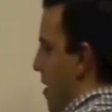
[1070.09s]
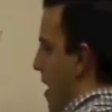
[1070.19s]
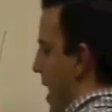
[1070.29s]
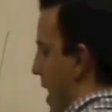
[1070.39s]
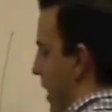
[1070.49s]

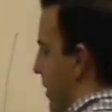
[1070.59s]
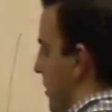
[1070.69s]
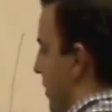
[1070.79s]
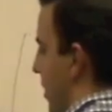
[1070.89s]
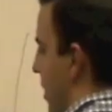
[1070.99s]

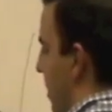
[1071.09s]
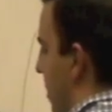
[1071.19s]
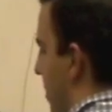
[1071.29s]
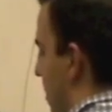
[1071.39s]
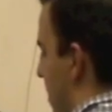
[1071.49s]
And
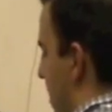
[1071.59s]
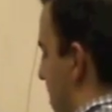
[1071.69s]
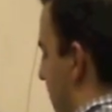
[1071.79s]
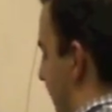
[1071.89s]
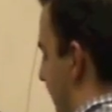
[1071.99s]

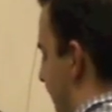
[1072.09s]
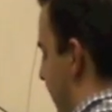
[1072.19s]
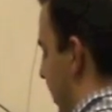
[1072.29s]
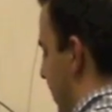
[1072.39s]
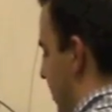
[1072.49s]
by
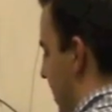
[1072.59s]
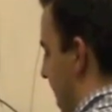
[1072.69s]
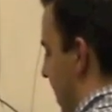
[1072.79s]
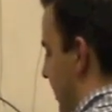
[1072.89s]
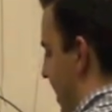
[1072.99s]
having this
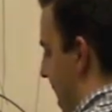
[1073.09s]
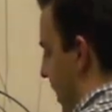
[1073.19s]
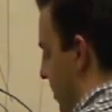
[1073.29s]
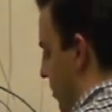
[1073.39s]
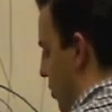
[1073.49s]
guy
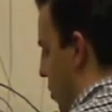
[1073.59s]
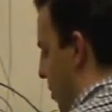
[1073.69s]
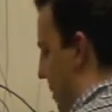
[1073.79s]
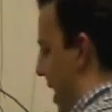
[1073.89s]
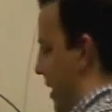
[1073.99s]
attack this
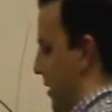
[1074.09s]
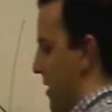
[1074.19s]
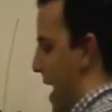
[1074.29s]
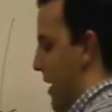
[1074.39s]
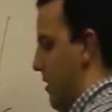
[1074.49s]
quarterback and
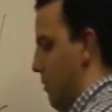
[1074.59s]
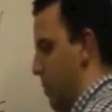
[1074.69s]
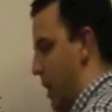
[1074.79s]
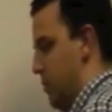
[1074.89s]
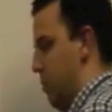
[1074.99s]
attack this
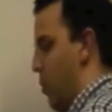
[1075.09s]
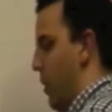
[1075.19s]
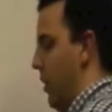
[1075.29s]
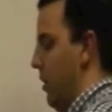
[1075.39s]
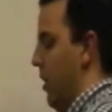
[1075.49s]
mesh
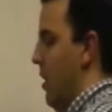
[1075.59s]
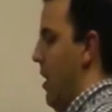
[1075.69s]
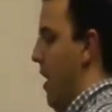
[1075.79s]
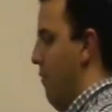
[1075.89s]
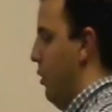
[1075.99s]
point
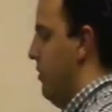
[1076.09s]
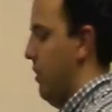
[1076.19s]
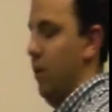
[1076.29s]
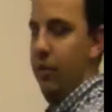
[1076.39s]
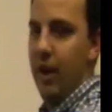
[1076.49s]
every
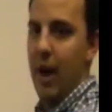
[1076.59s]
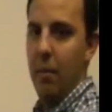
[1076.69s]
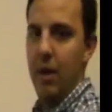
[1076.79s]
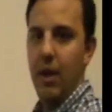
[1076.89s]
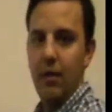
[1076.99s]
single
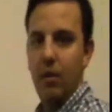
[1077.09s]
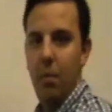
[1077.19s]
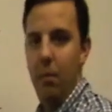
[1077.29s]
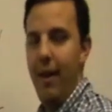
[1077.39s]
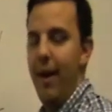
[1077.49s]
time he gets
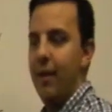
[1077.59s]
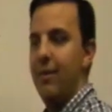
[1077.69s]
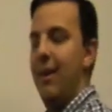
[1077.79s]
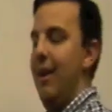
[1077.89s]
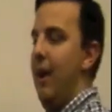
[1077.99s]
unblocked,
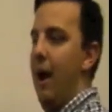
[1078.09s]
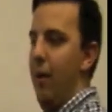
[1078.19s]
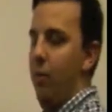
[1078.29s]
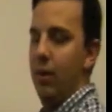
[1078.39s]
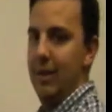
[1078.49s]
I
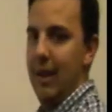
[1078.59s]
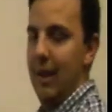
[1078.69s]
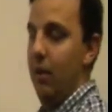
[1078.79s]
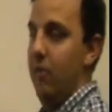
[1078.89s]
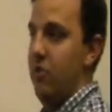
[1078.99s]
really think
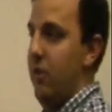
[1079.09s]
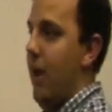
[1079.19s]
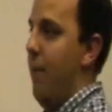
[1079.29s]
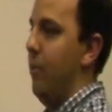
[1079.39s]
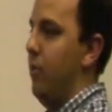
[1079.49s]
it gives you the
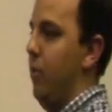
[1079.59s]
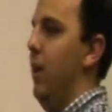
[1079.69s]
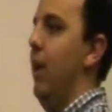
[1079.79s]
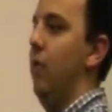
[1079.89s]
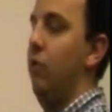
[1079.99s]

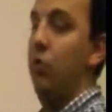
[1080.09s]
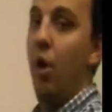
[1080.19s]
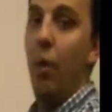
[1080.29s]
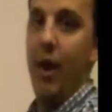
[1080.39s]
opportunity to slow